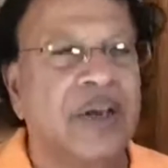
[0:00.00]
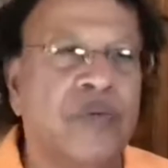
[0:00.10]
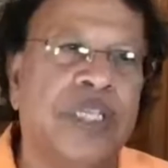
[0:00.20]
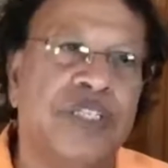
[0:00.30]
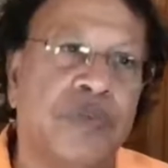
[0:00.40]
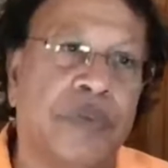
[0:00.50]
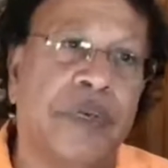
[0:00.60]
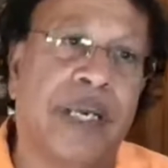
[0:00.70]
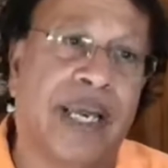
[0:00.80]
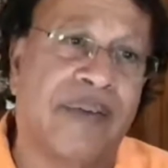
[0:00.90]
which
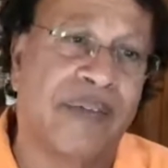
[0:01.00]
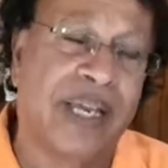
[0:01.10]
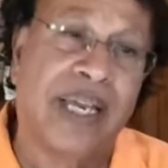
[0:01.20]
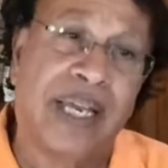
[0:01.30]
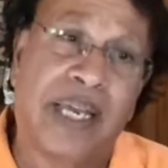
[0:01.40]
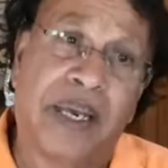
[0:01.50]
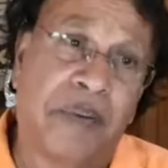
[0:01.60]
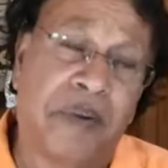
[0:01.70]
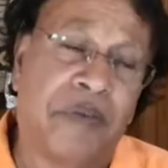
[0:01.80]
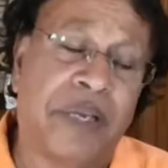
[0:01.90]
we have
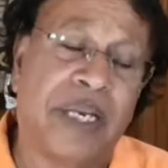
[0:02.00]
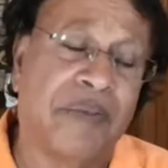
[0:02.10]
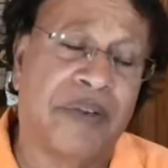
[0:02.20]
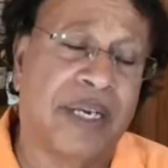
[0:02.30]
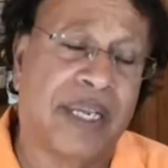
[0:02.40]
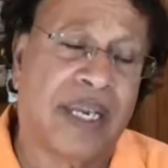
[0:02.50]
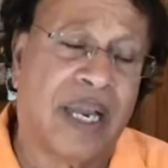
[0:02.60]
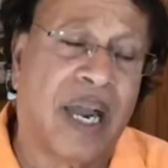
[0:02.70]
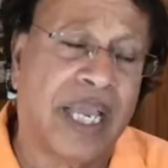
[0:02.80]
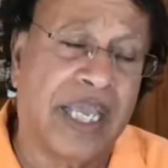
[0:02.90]
a very, very
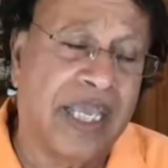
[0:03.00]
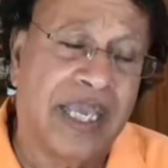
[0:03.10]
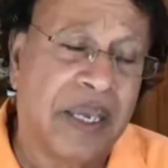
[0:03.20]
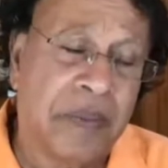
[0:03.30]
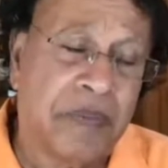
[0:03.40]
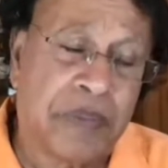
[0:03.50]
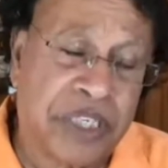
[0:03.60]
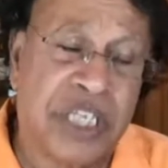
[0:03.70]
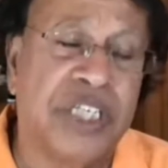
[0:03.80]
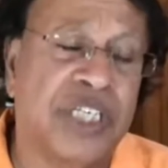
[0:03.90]
high
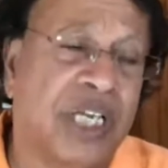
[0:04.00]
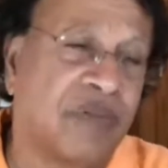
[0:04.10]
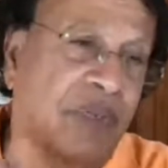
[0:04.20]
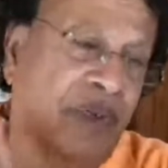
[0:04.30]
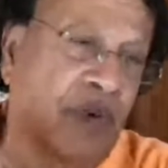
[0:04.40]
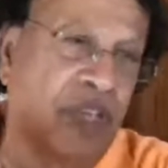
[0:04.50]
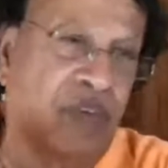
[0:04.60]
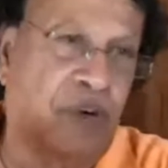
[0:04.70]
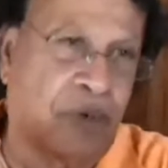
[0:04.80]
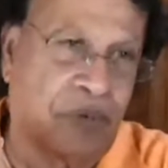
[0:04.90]
potential going
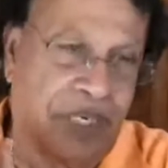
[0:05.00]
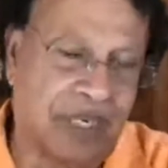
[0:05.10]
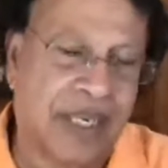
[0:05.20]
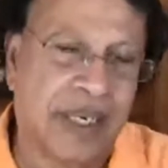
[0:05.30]
forward.